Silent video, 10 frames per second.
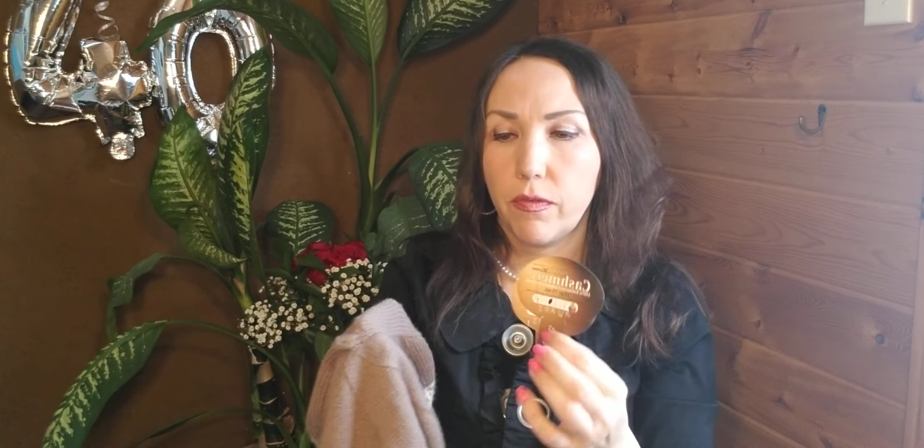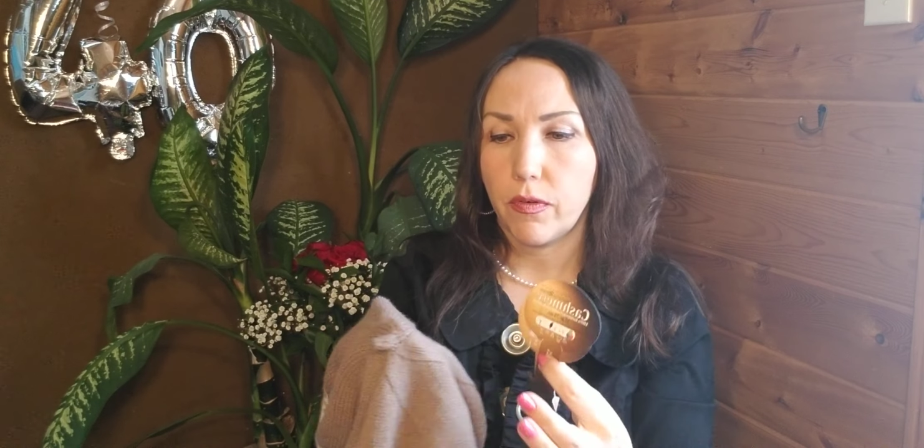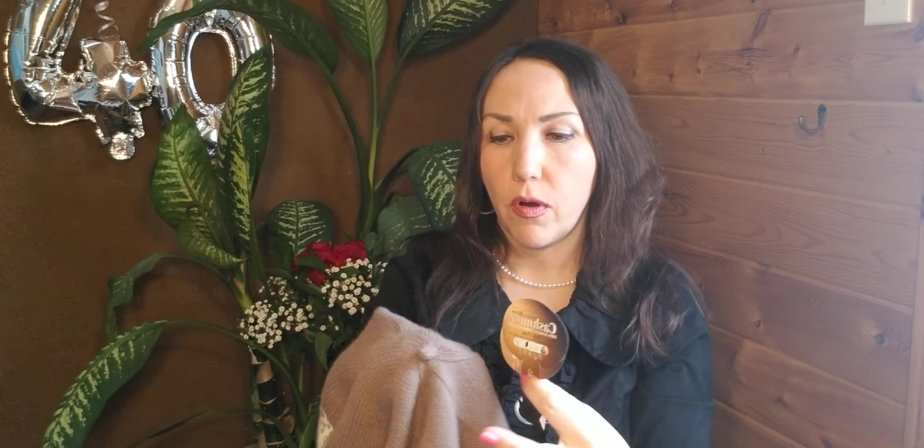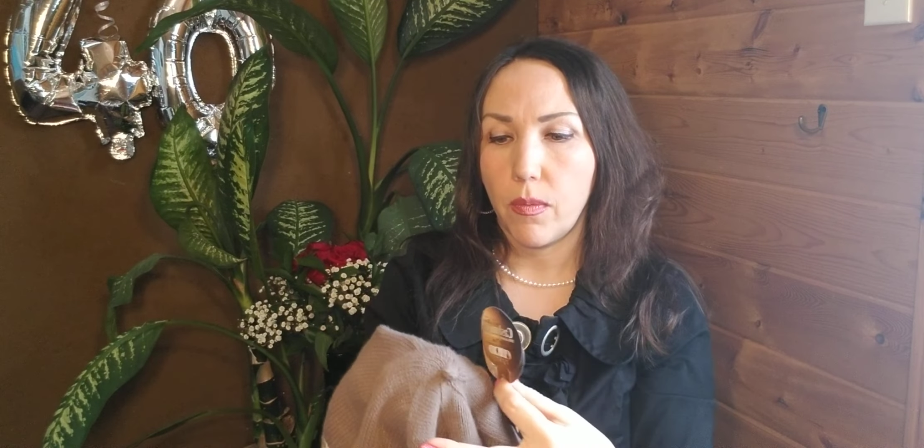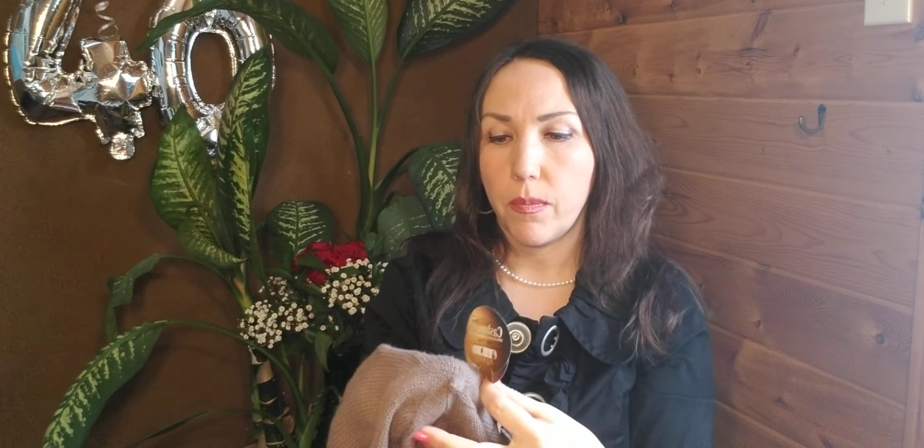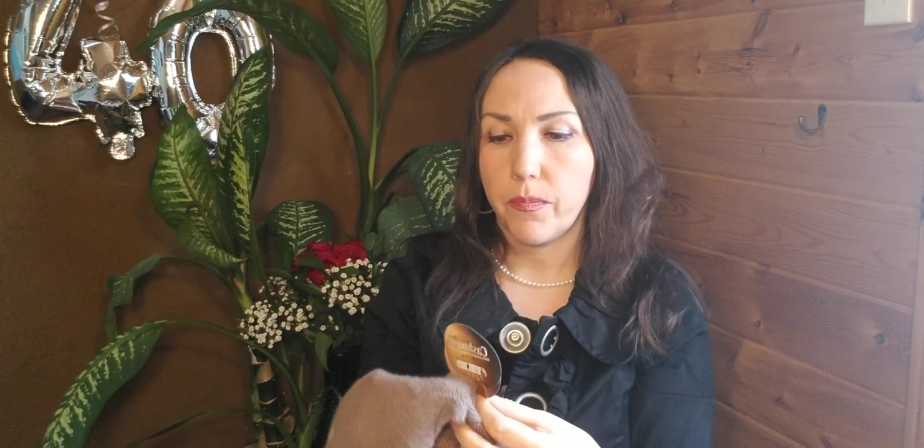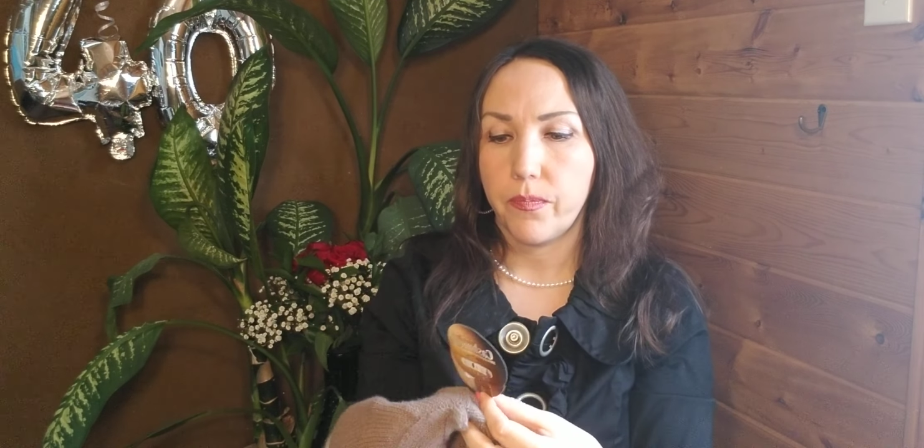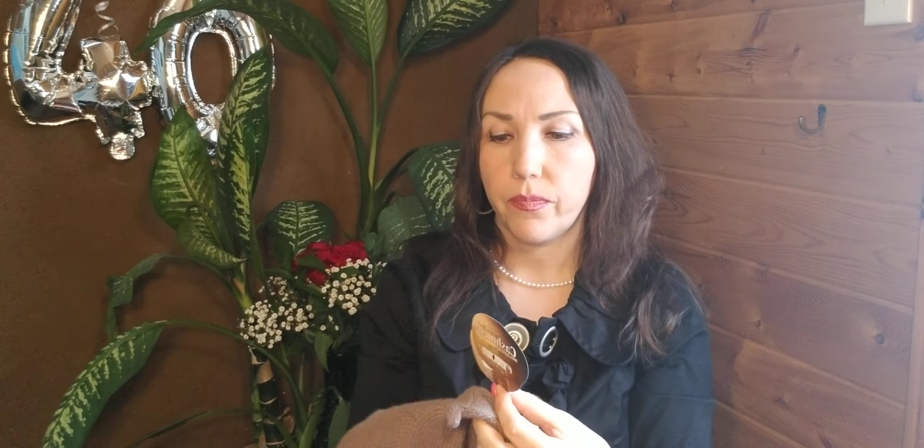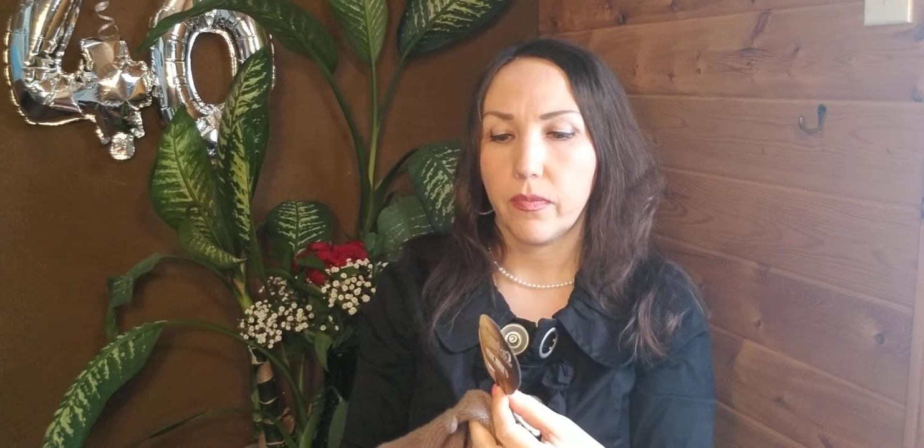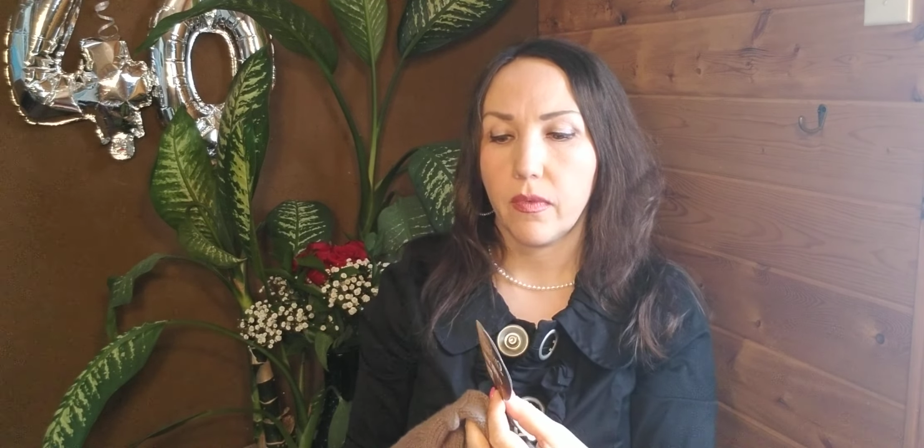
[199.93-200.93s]
from
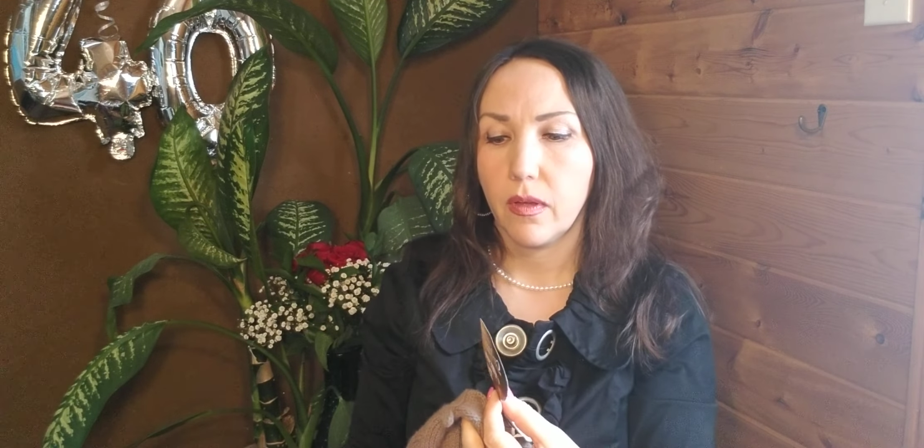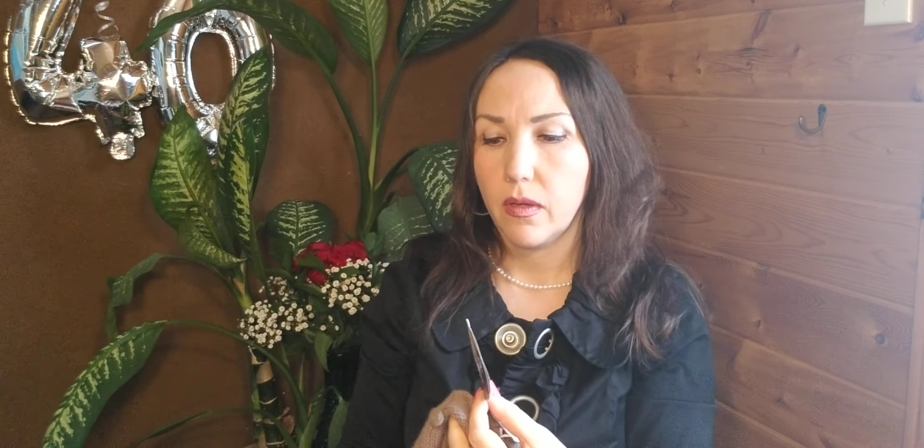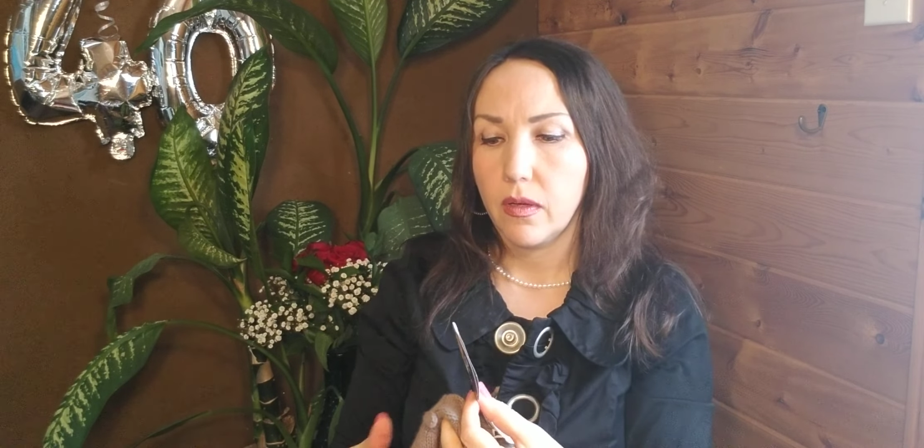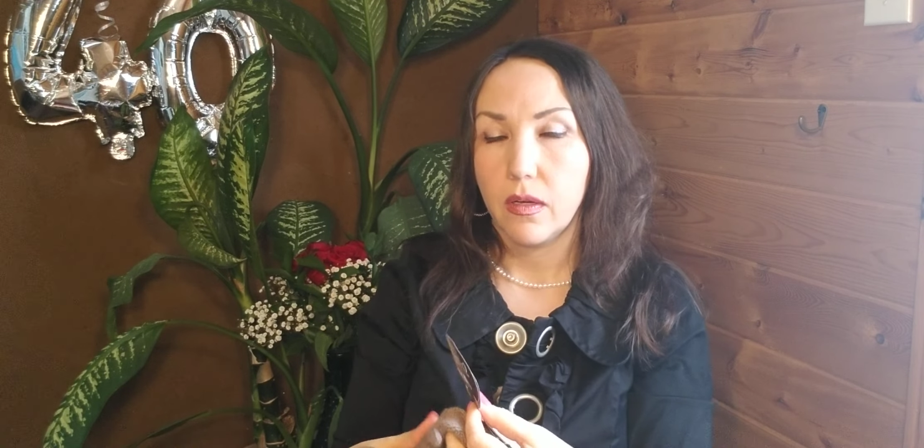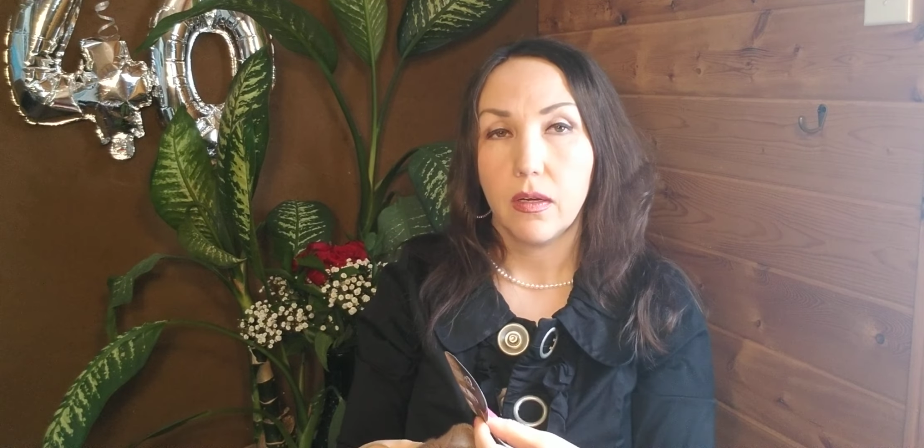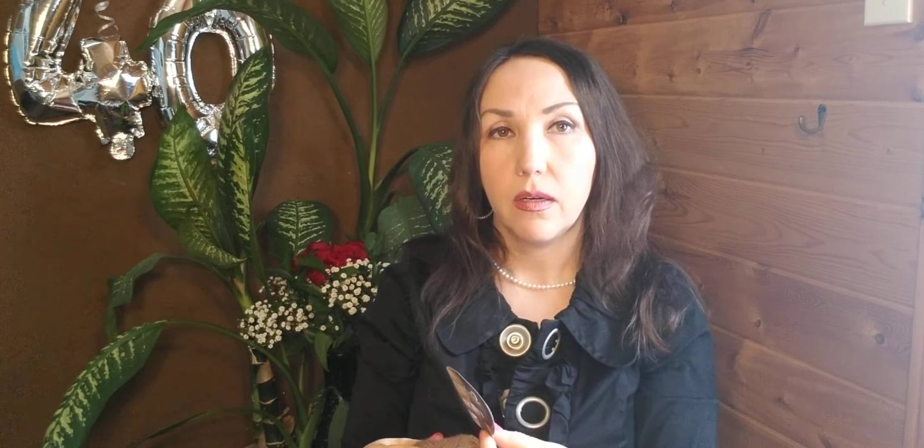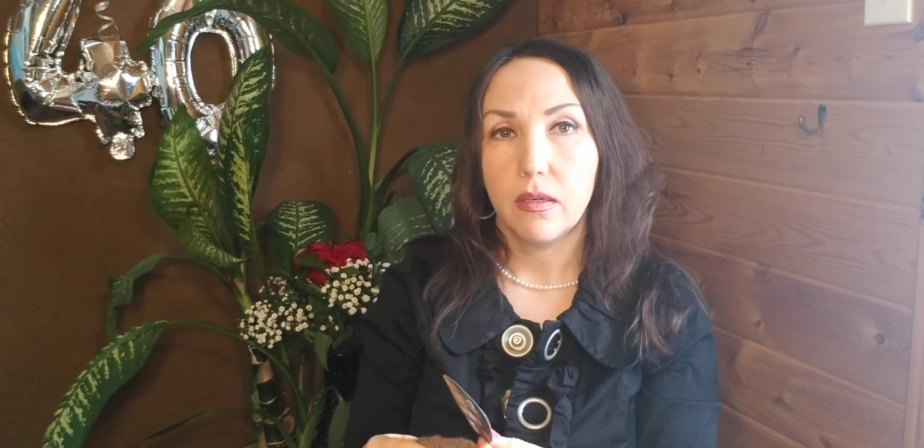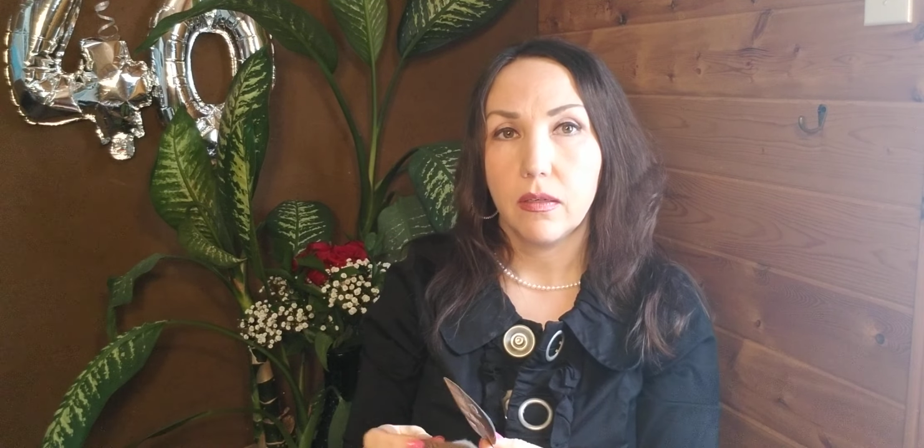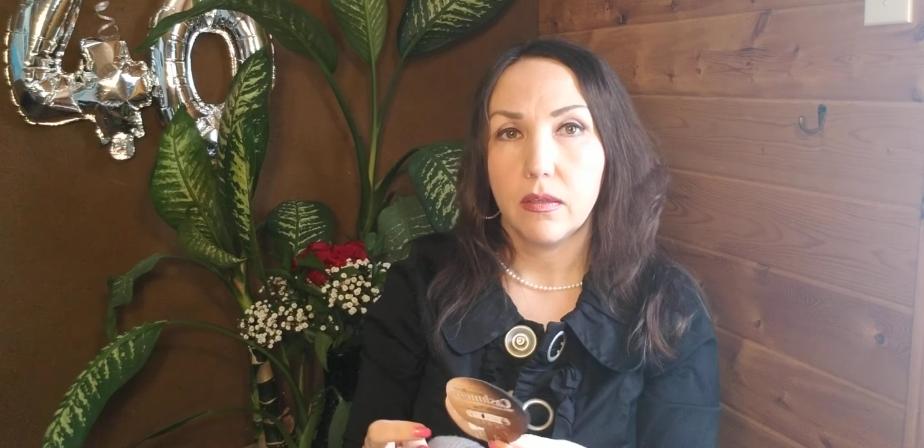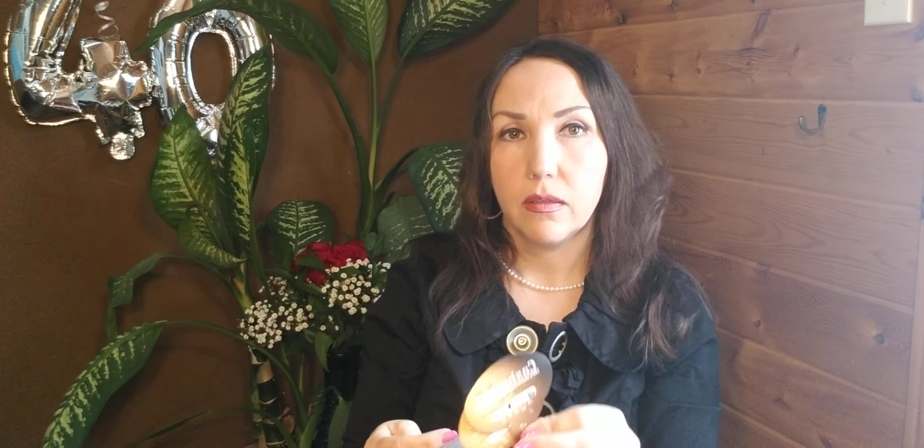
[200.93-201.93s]

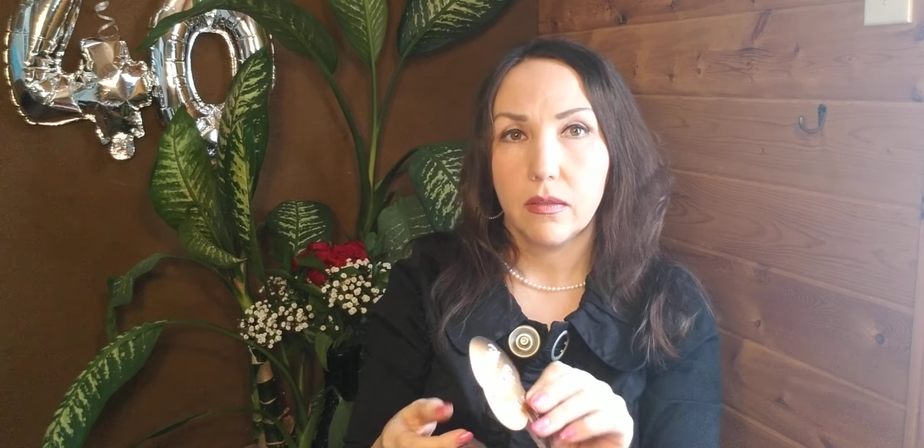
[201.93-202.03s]
uh,